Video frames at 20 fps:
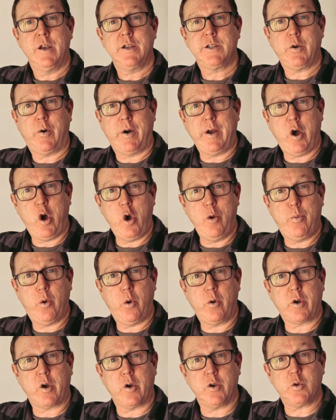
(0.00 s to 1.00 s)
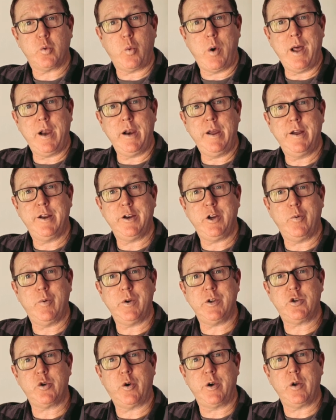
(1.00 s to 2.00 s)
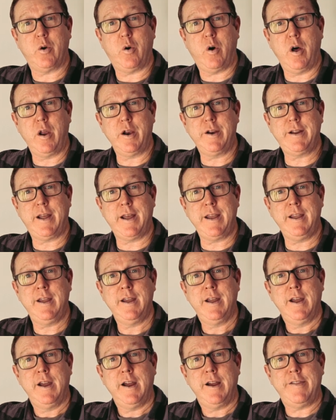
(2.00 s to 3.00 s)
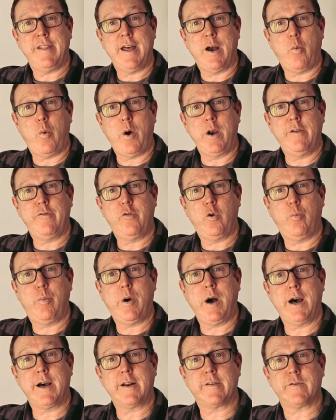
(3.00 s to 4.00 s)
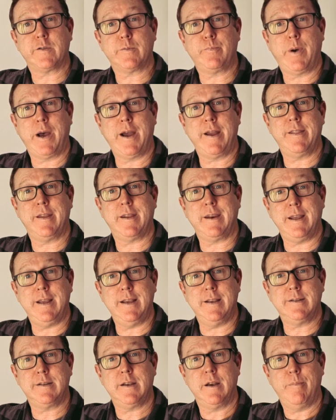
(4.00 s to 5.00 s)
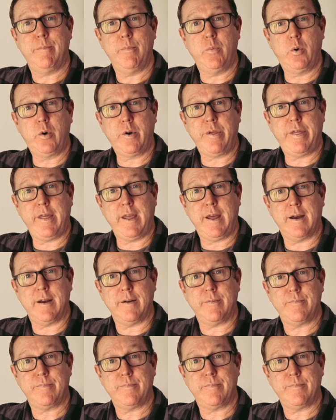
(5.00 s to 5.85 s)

So I hope all goes well and you enjoy your holiday in that wonderful part of Spain that is Murcia.